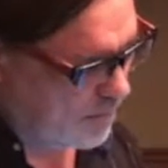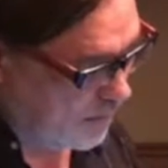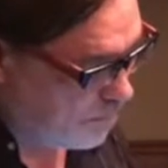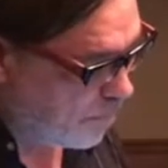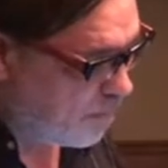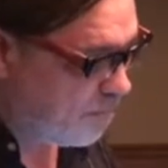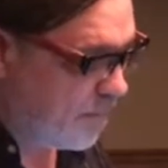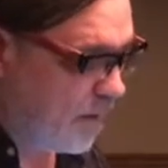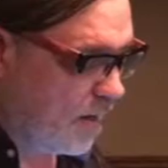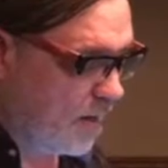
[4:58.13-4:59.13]
deeper.
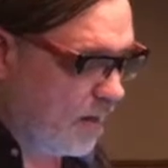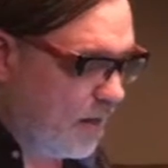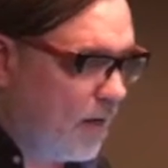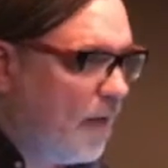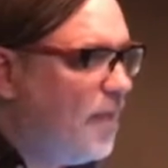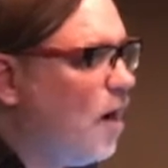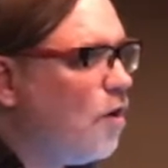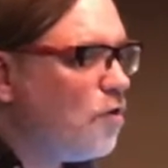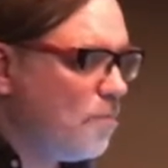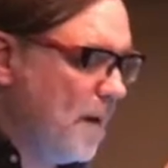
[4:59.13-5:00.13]
The
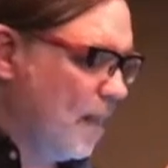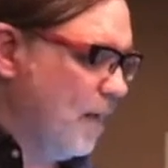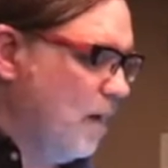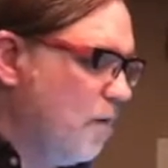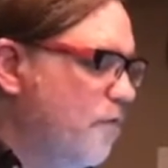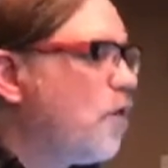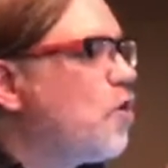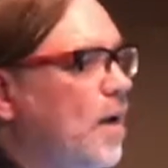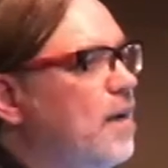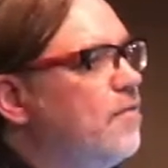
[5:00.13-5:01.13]
underbelly of the
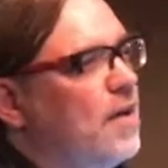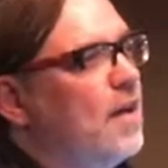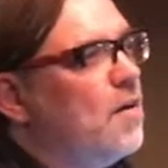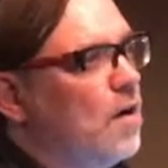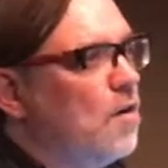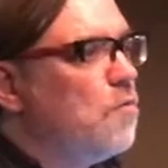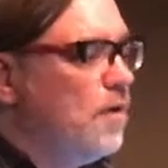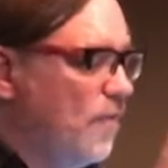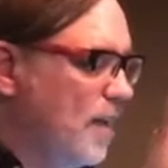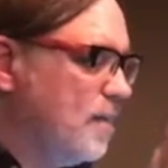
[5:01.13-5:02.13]
great Venera
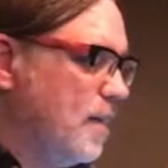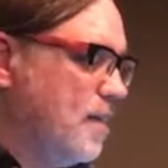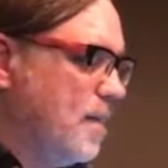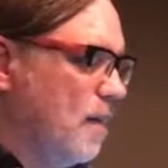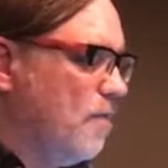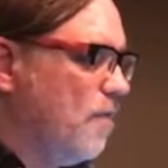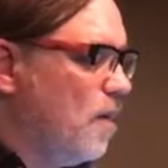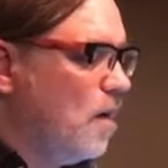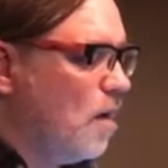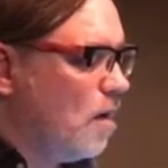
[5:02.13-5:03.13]
revealed itself,
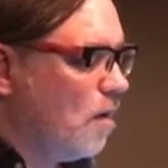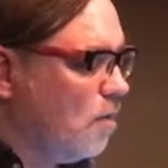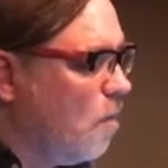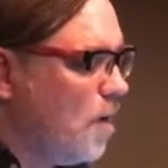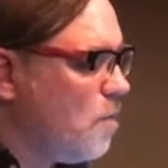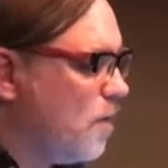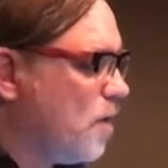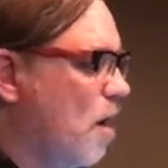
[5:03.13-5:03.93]
glowing with